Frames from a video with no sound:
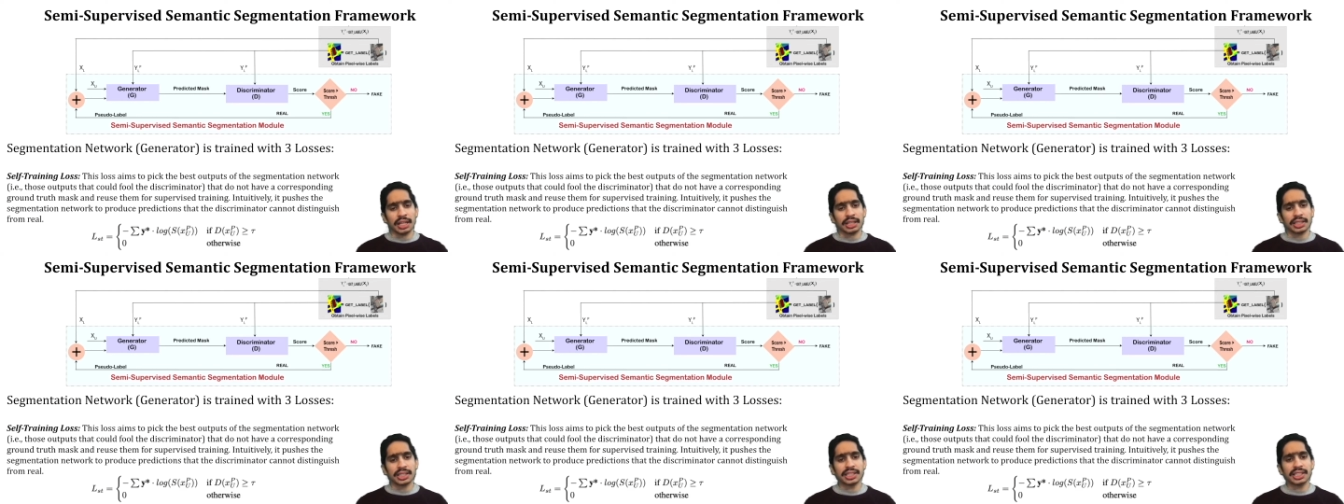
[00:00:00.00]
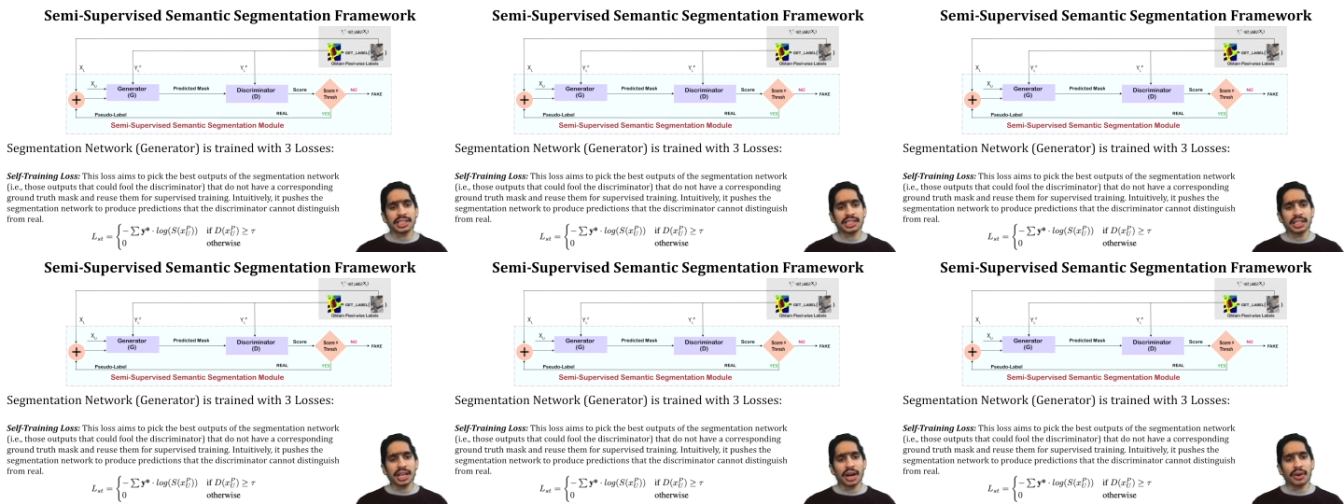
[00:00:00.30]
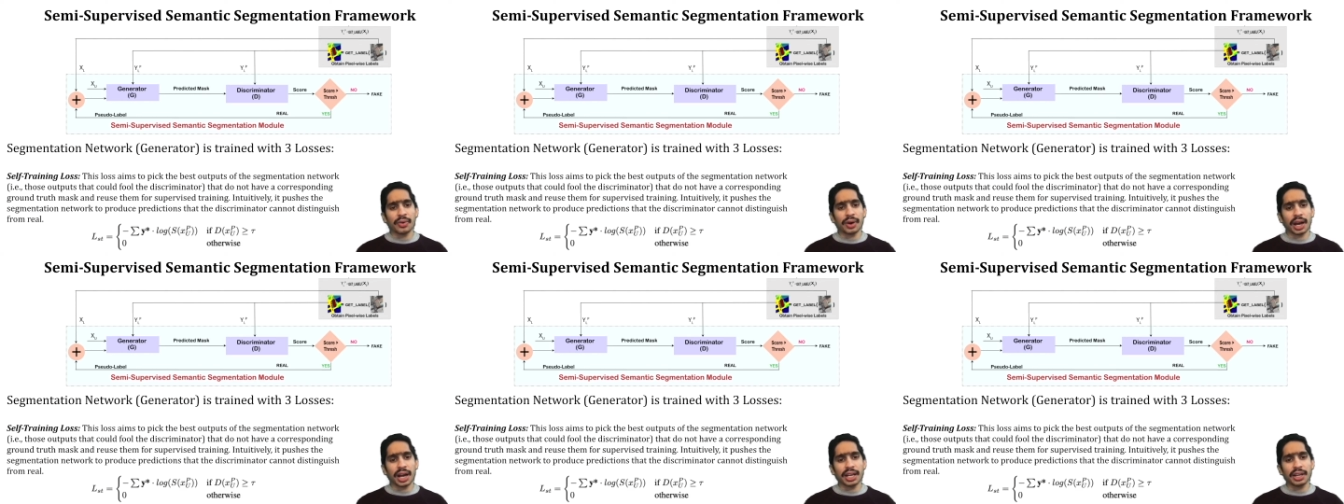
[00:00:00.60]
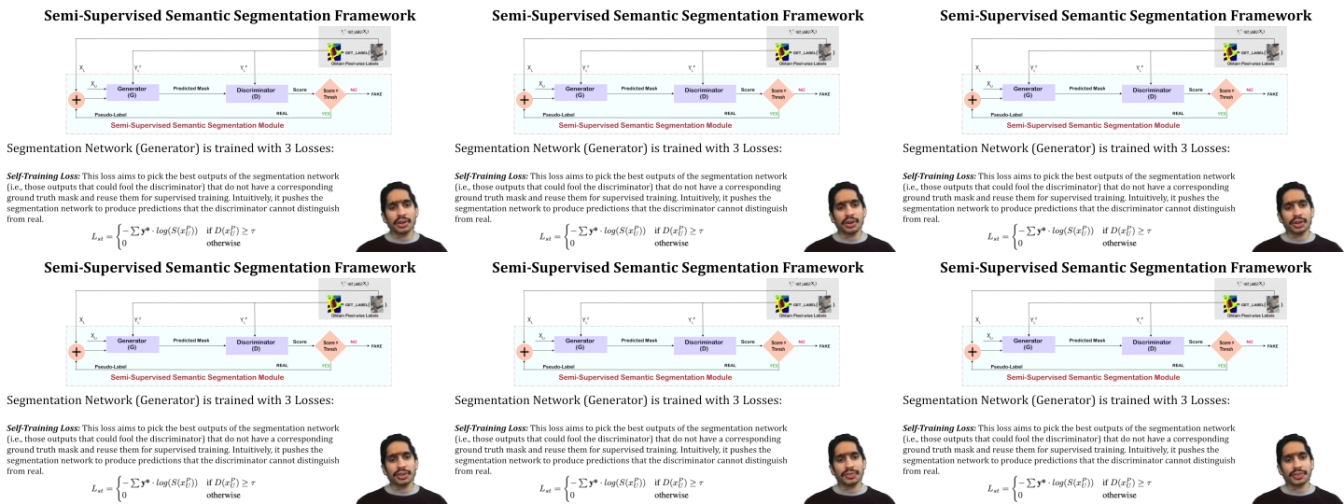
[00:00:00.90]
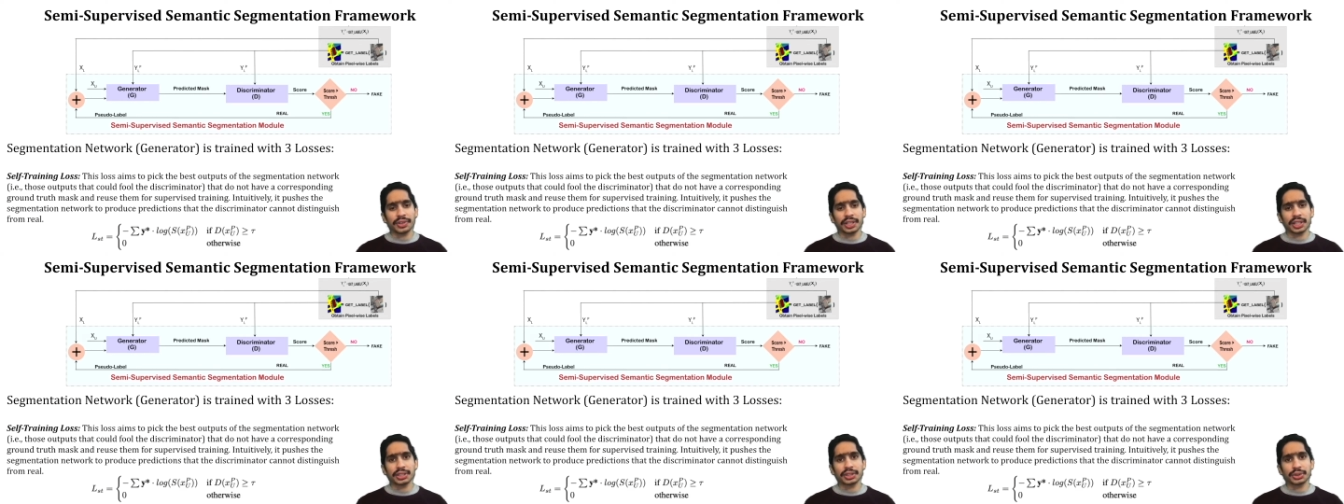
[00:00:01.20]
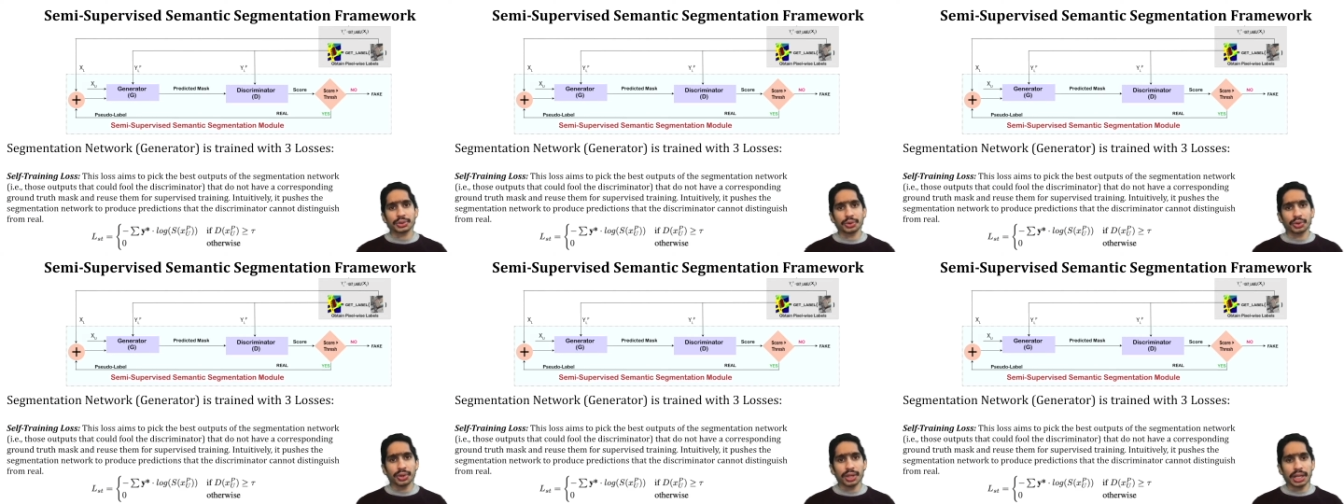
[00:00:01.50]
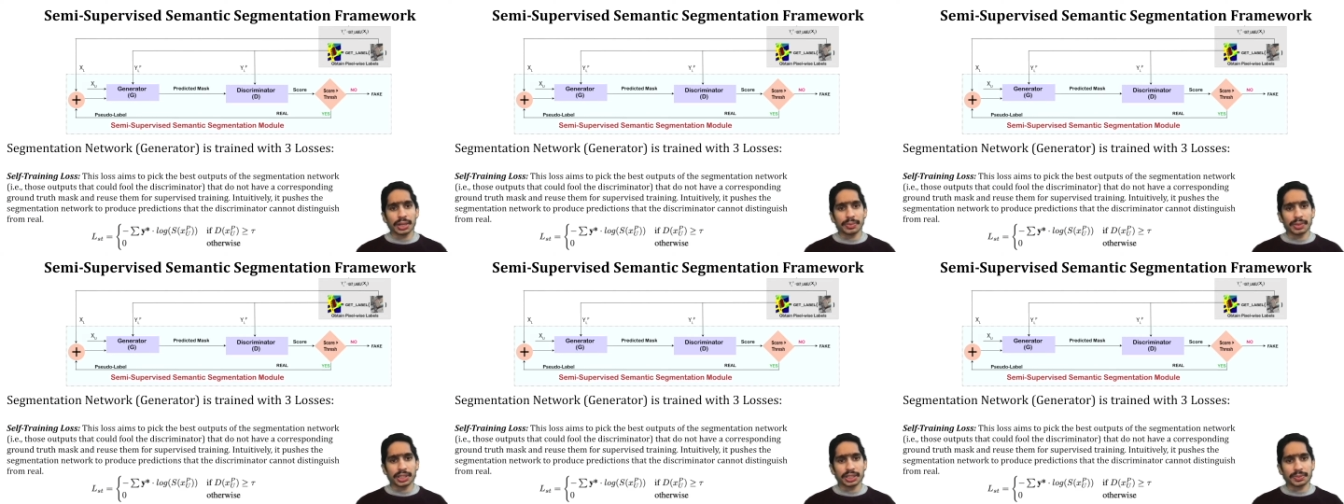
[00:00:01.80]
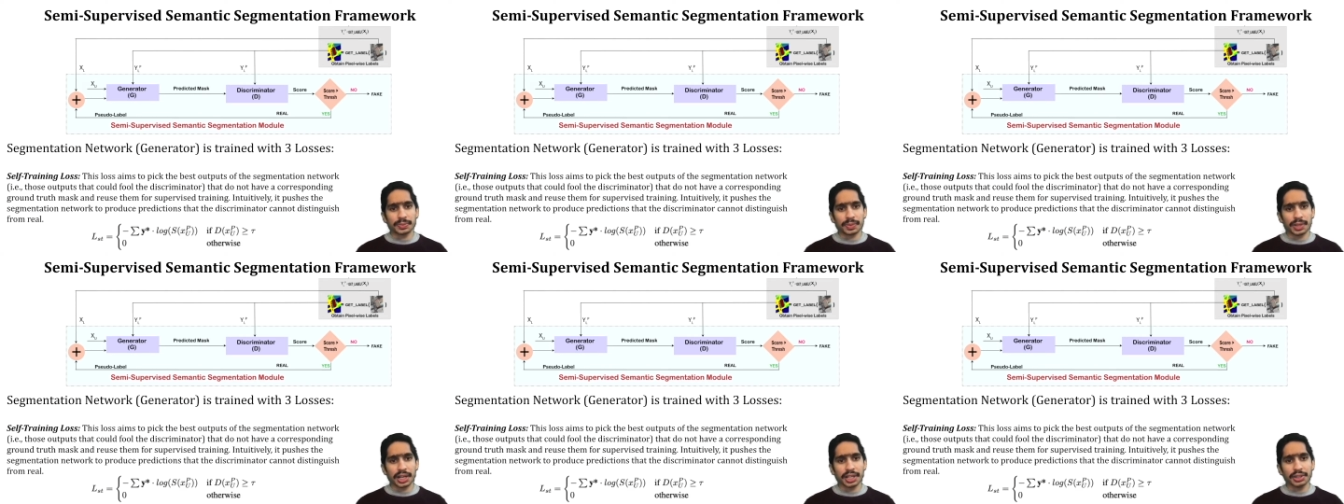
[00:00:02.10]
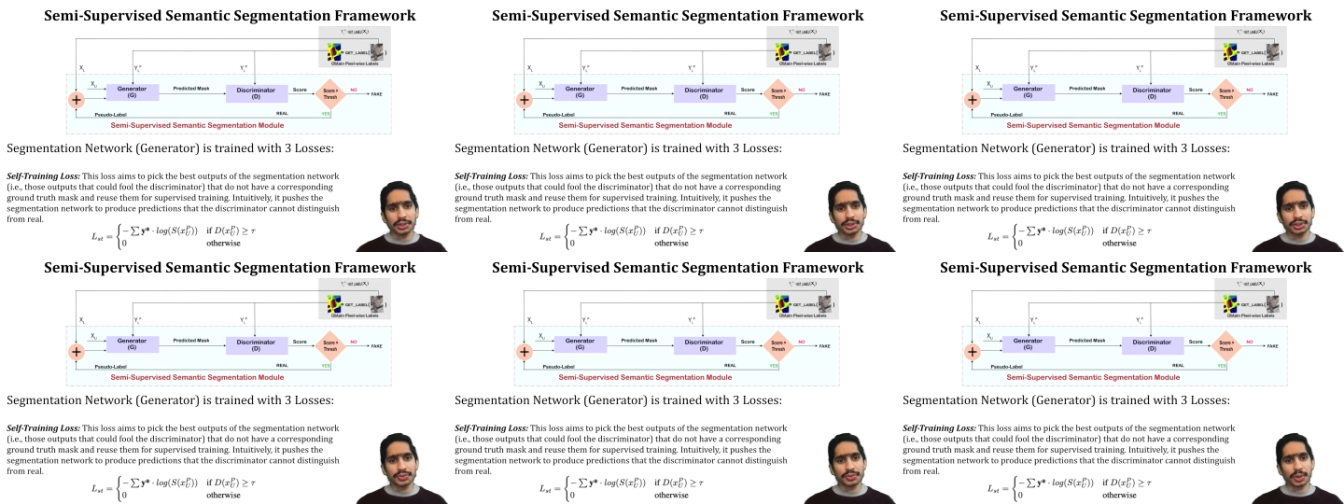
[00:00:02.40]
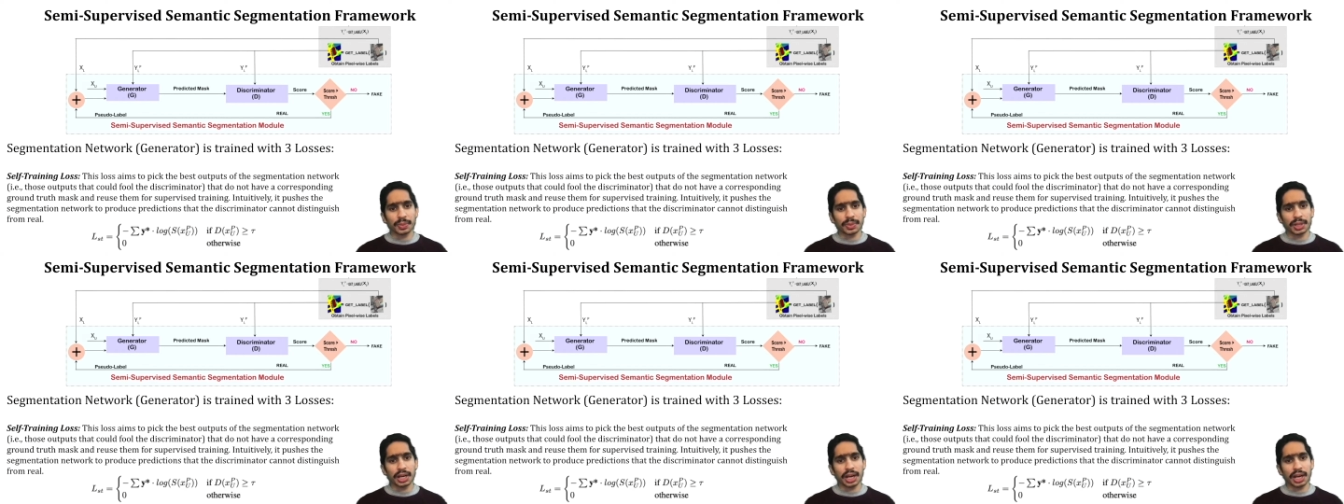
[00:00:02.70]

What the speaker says: This is how high confidence pseudo-labels produced from the